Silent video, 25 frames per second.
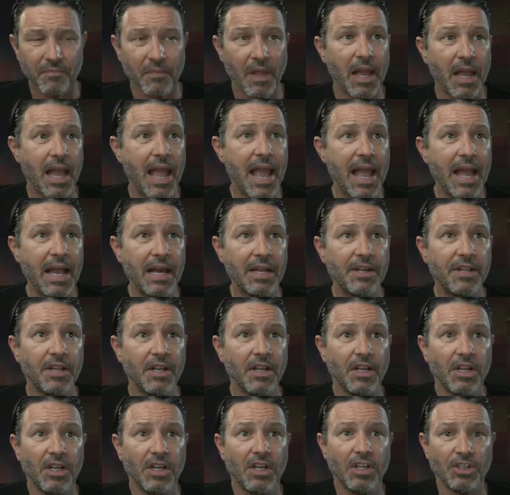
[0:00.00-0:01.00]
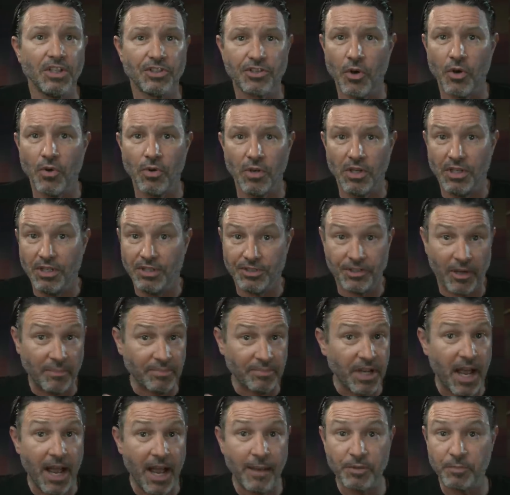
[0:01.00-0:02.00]
And so
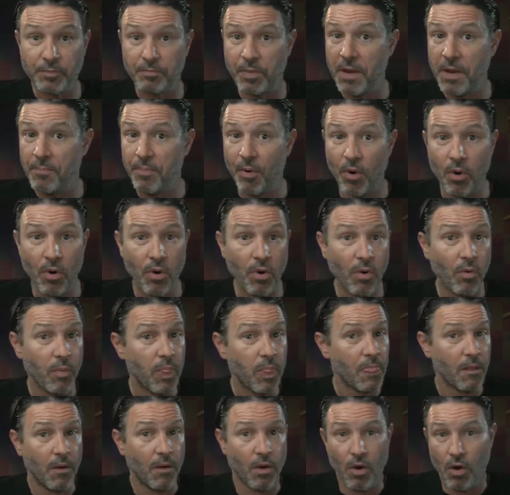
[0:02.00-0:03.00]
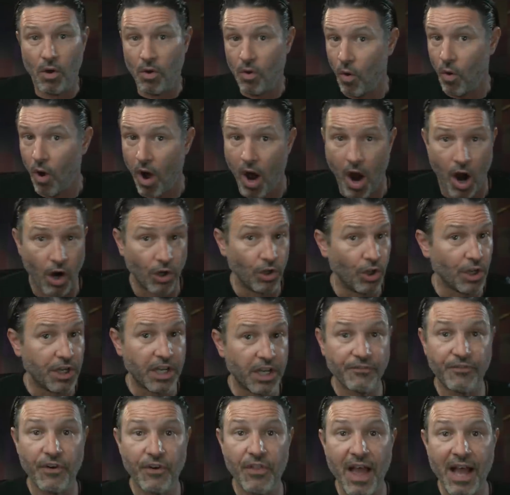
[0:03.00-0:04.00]
sometimes people are looking
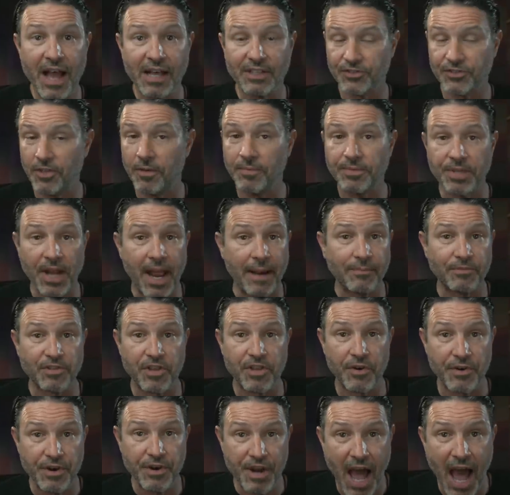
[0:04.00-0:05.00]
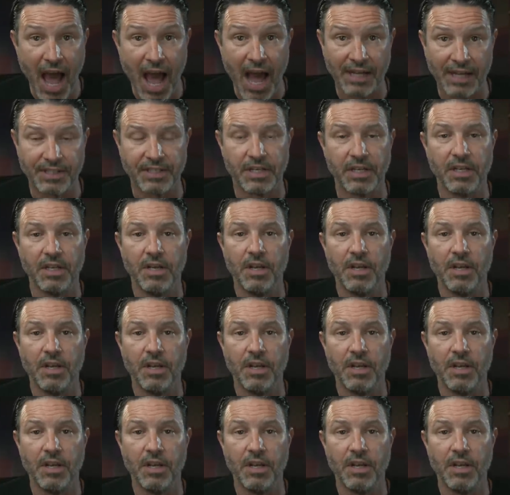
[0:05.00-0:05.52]
for that. Sometimes they're not.